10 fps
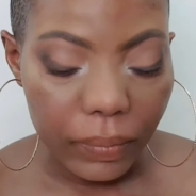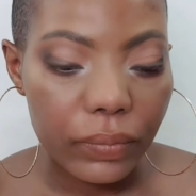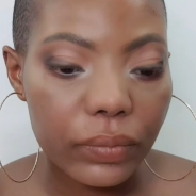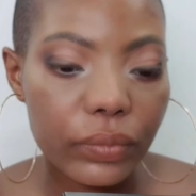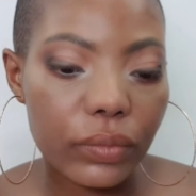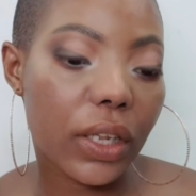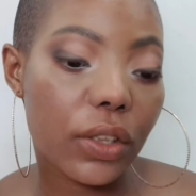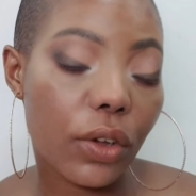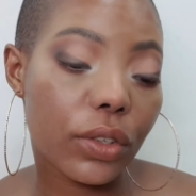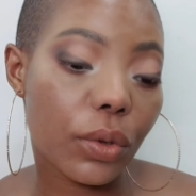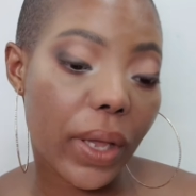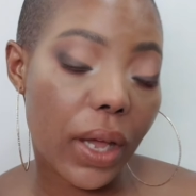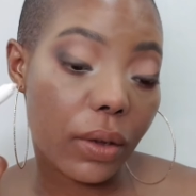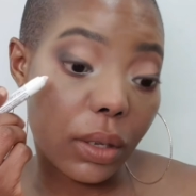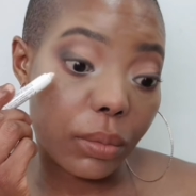I'm not bringing it all the way
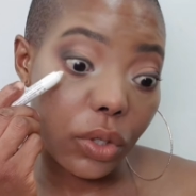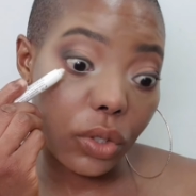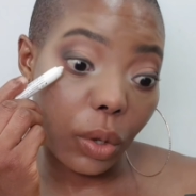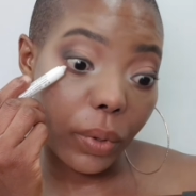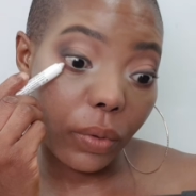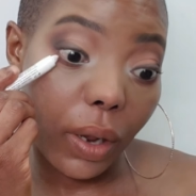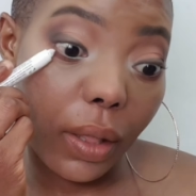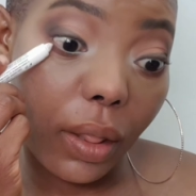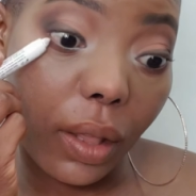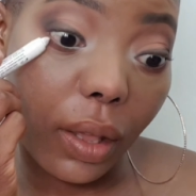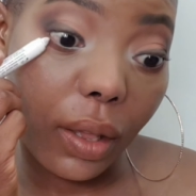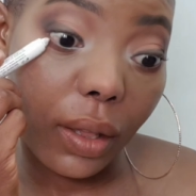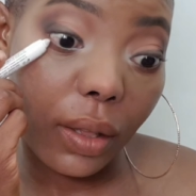out, I'm just stopping right there.